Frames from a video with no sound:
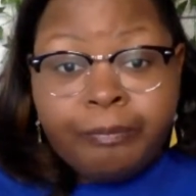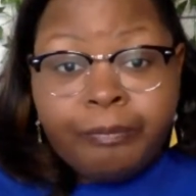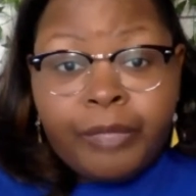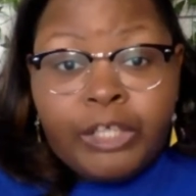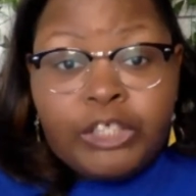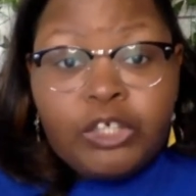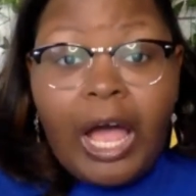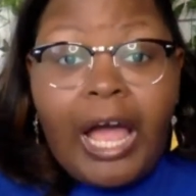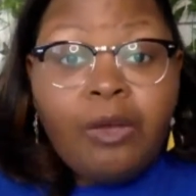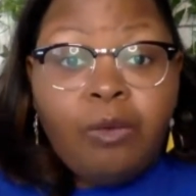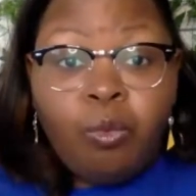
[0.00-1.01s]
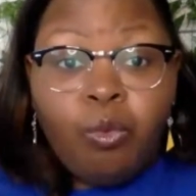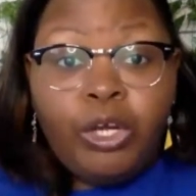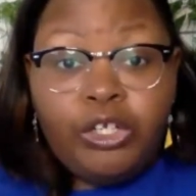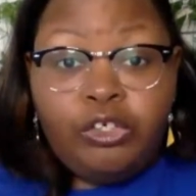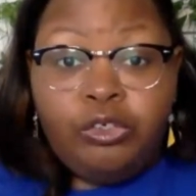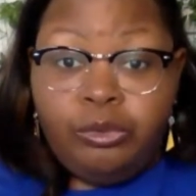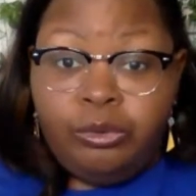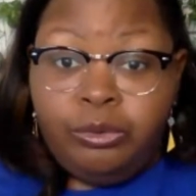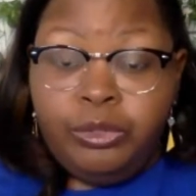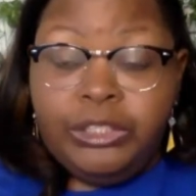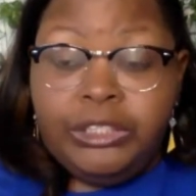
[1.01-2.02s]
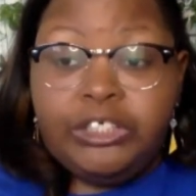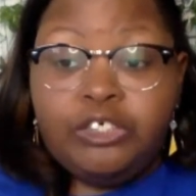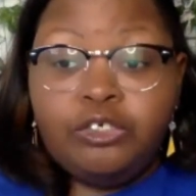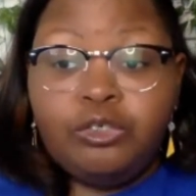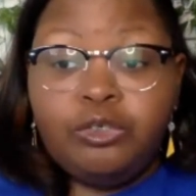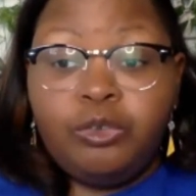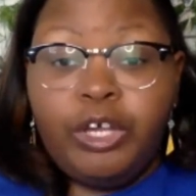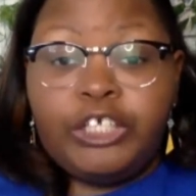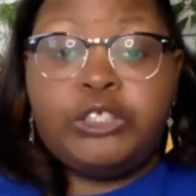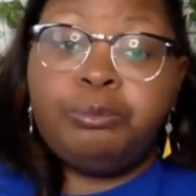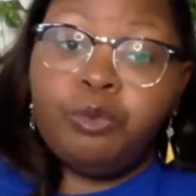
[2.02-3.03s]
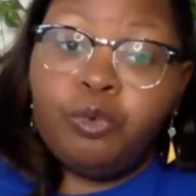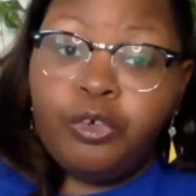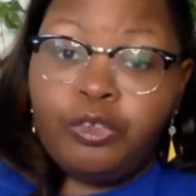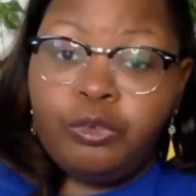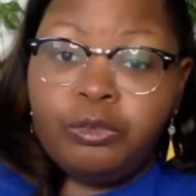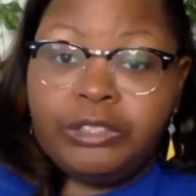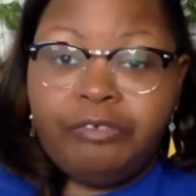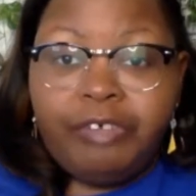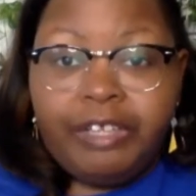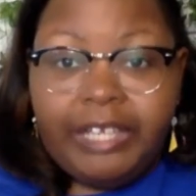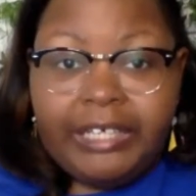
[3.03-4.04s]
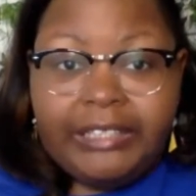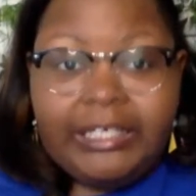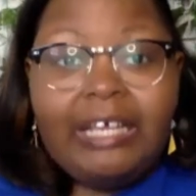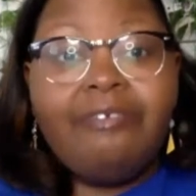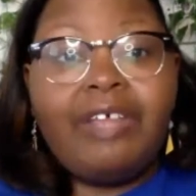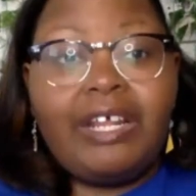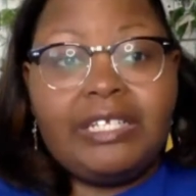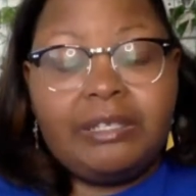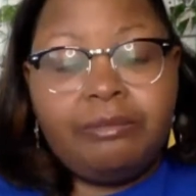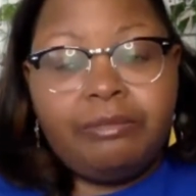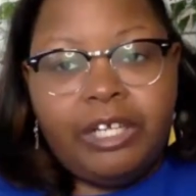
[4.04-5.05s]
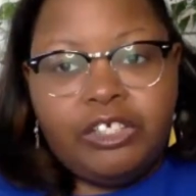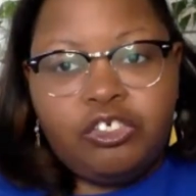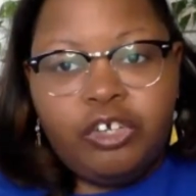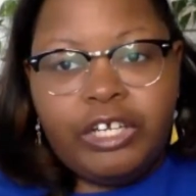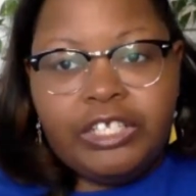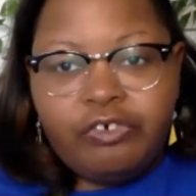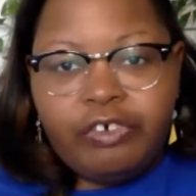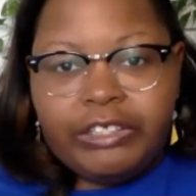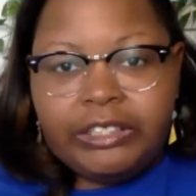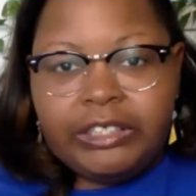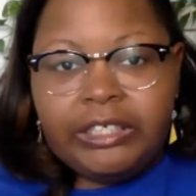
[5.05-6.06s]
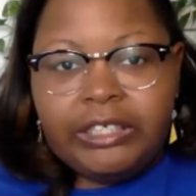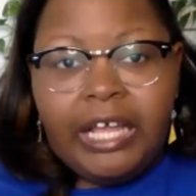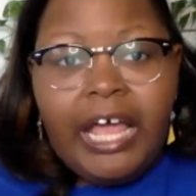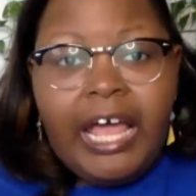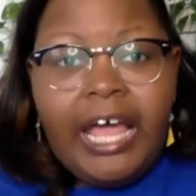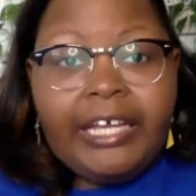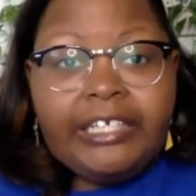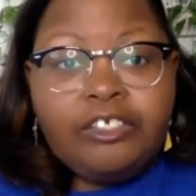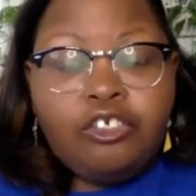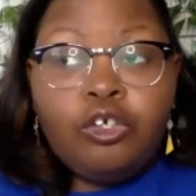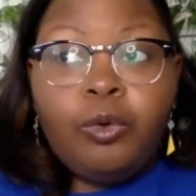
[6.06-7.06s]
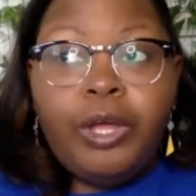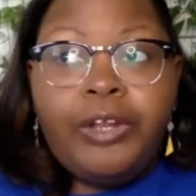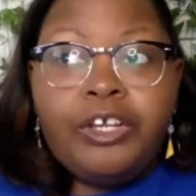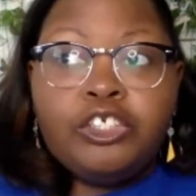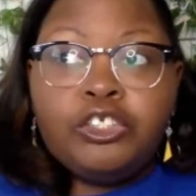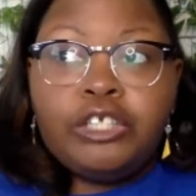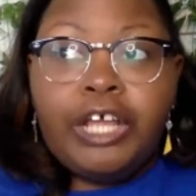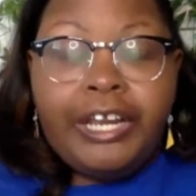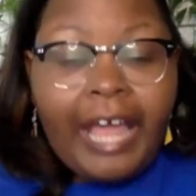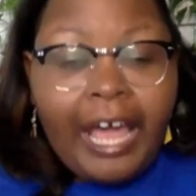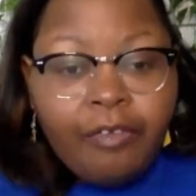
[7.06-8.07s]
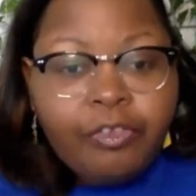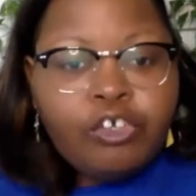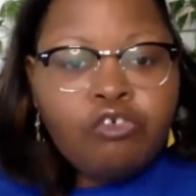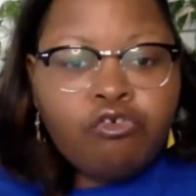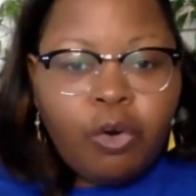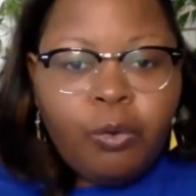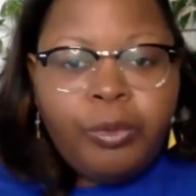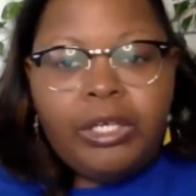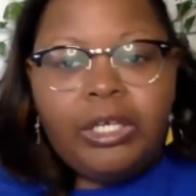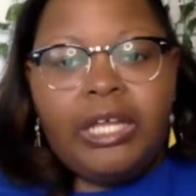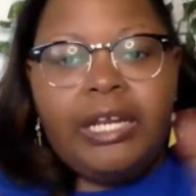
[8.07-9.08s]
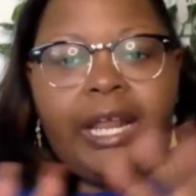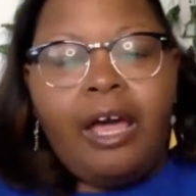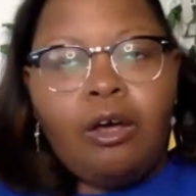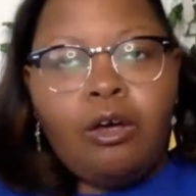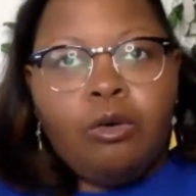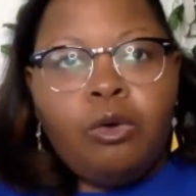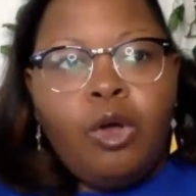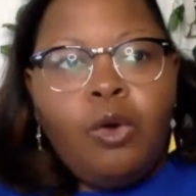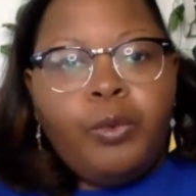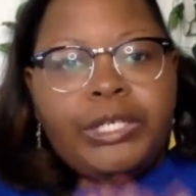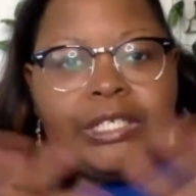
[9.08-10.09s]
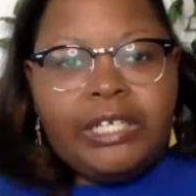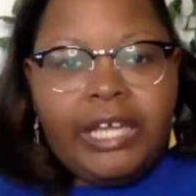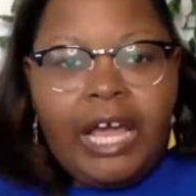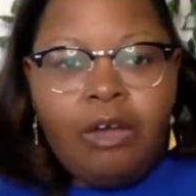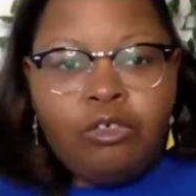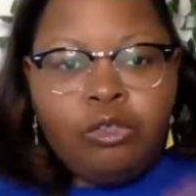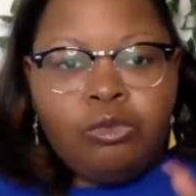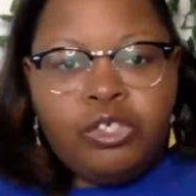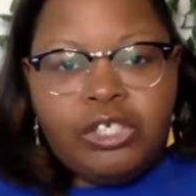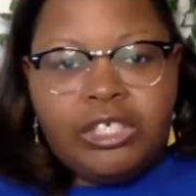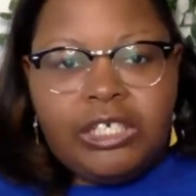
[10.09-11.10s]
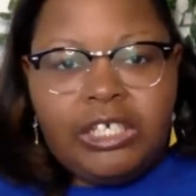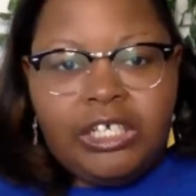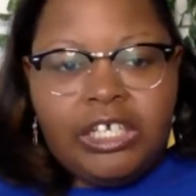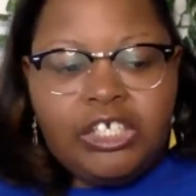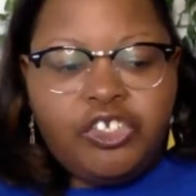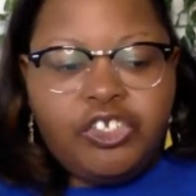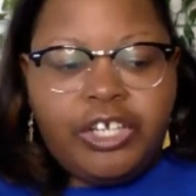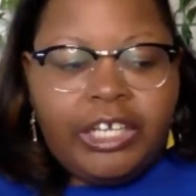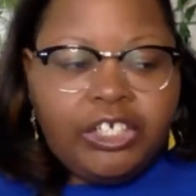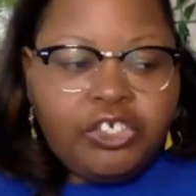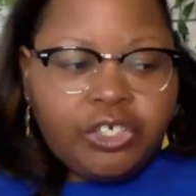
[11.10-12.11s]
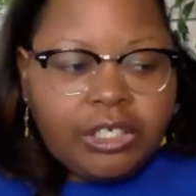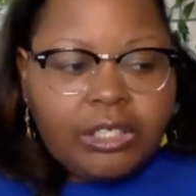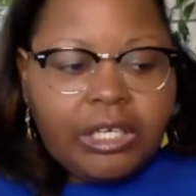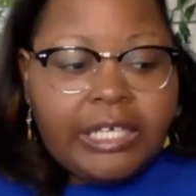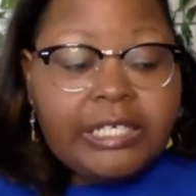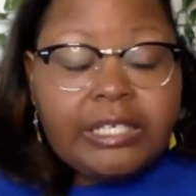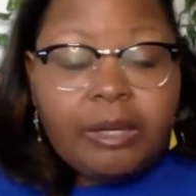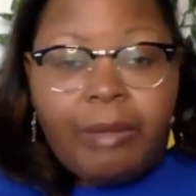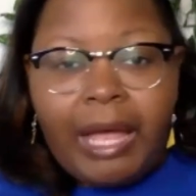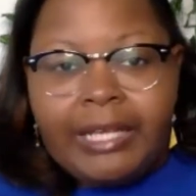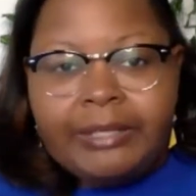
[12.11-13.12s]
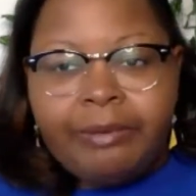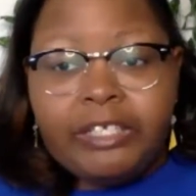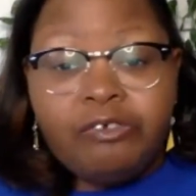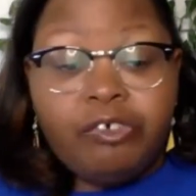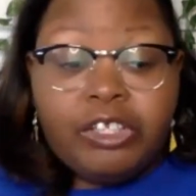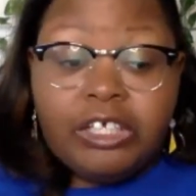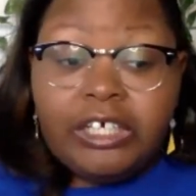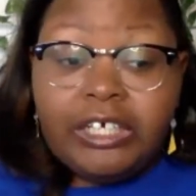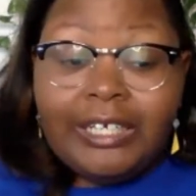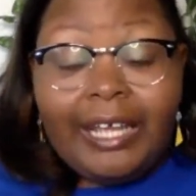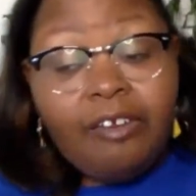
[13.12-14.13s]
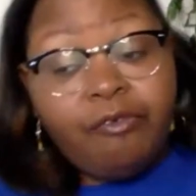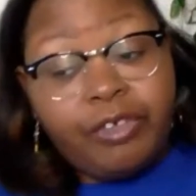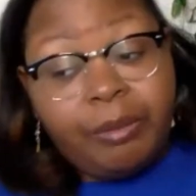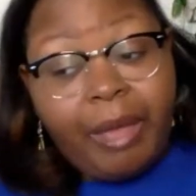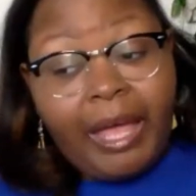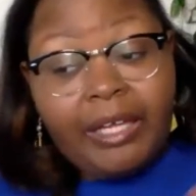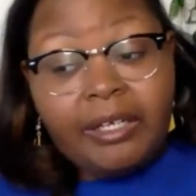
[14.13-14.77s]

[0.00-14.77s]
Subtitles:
So I want you to explore those different things if that is something that you're interested in. And and now they're growing, and now we're seeing how UGC is changing in some aspects for the good and for the bad.